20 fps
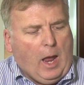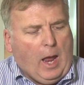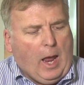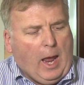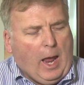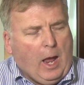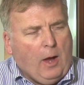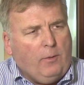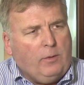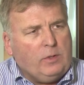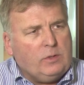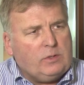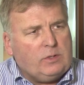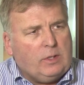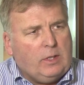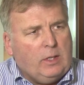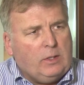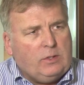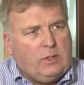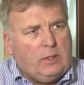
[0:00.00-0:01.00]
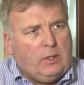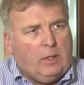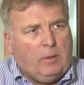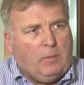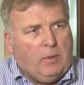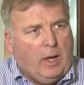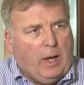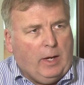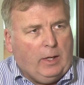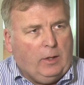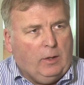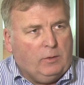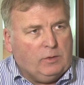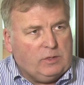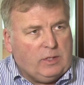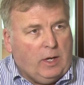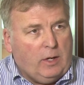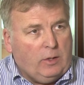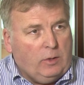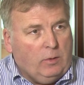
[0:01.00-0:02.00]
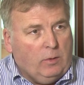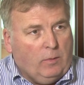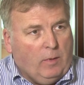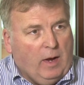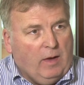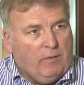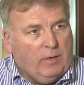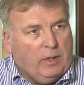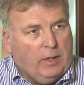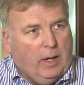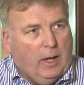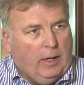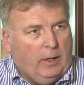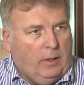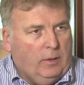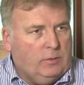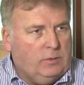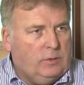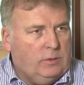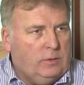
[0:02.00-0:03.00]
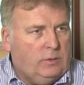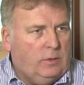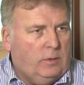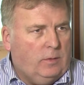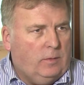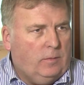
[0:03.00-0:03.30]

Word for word: How is NTM diagnosed? How do you arrive at a diagnosis?